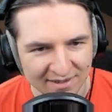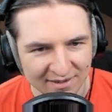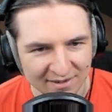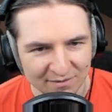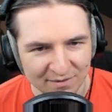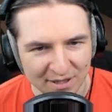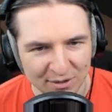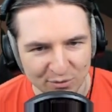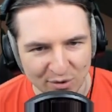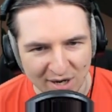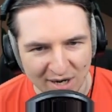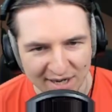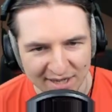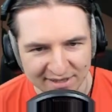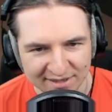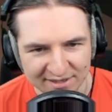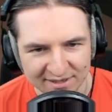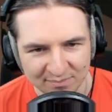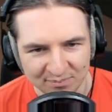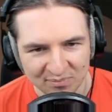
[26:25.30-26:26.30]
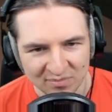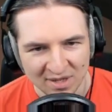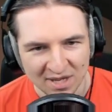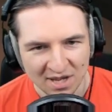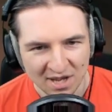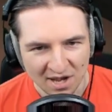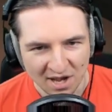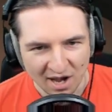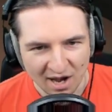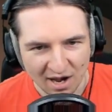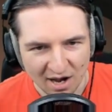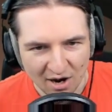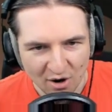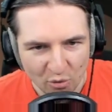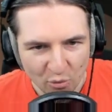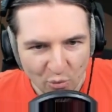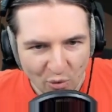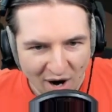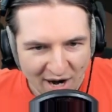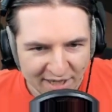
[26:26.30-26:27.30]
Venn wires.
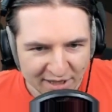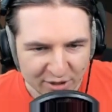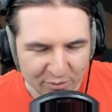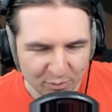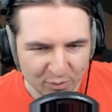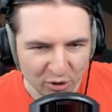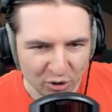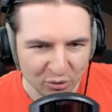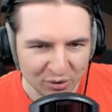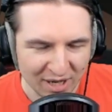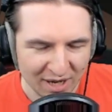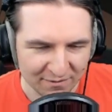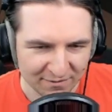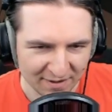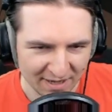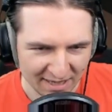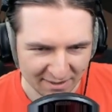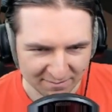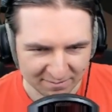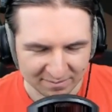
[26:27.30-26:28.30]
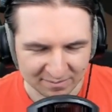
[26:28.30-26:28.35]
White, blue, nothing.